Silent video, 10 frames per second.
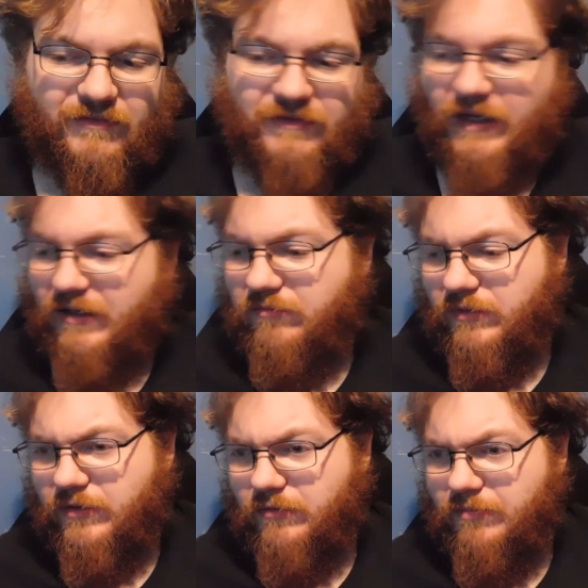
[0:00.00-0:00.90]
Then
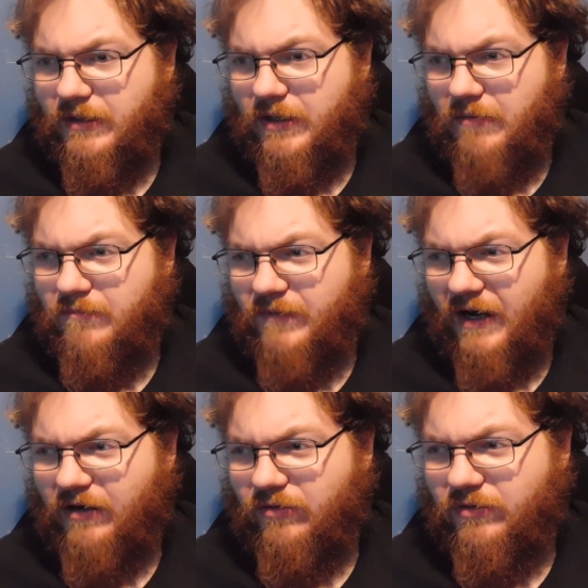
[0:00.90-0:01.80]
will you become
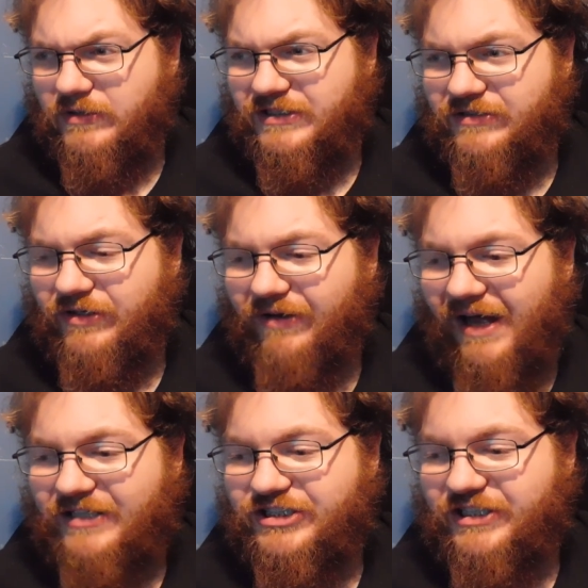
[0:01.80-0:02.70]
Fire Lord? Zuko
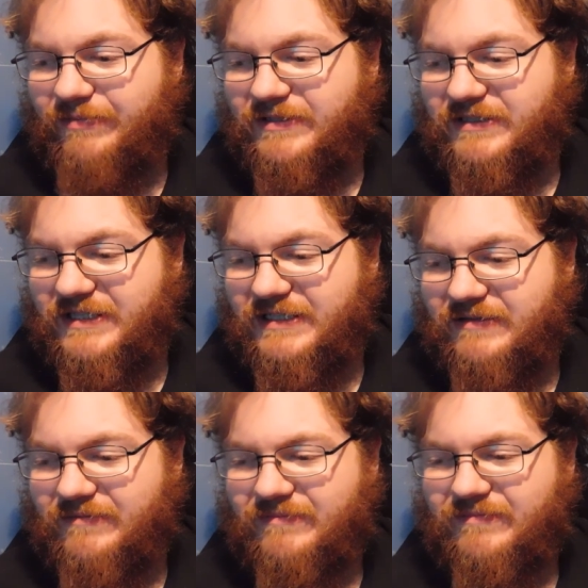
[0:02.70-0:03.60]
asked sheepishly.
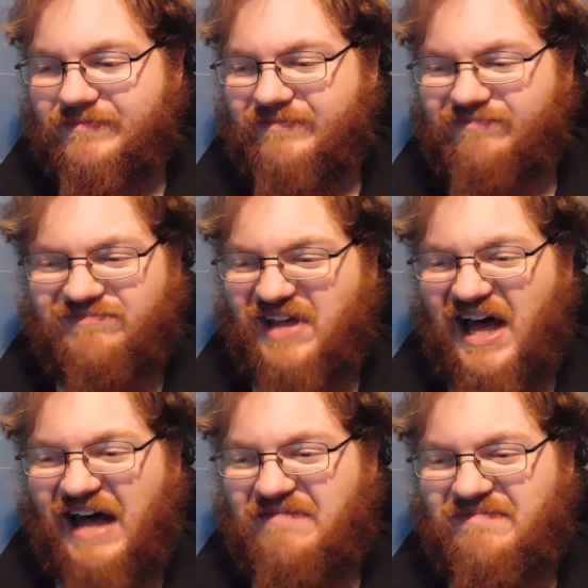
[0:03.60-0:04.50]

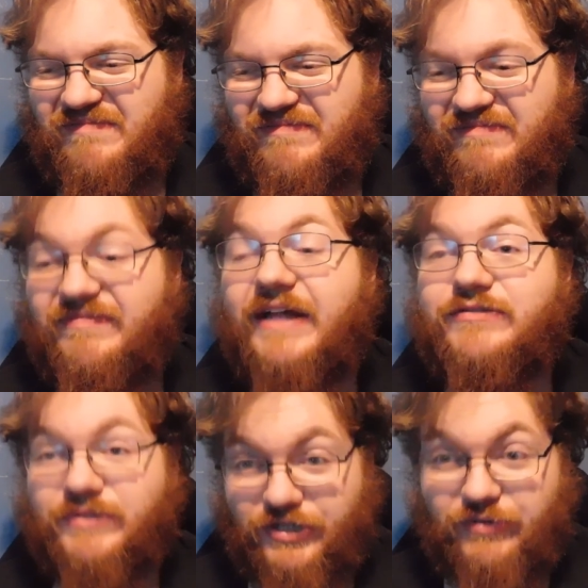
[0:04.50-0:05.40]
Nah, that's
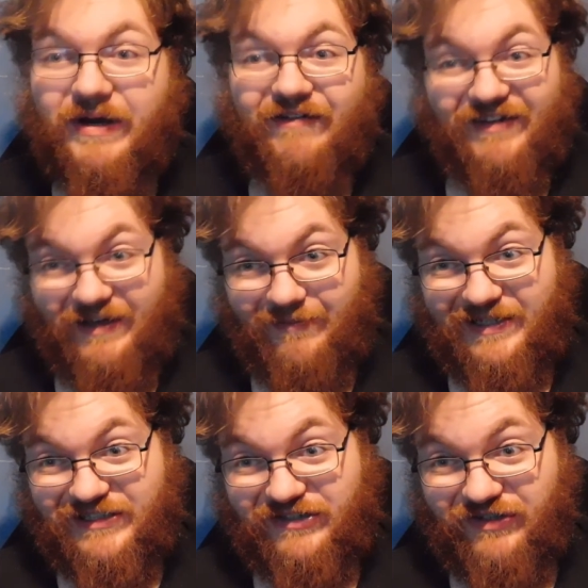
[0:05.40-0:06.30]
where you have to come
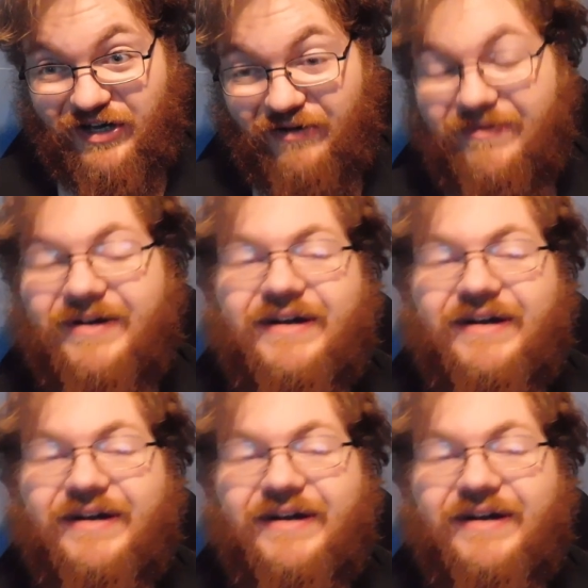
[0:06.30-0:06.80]
in, Zuko.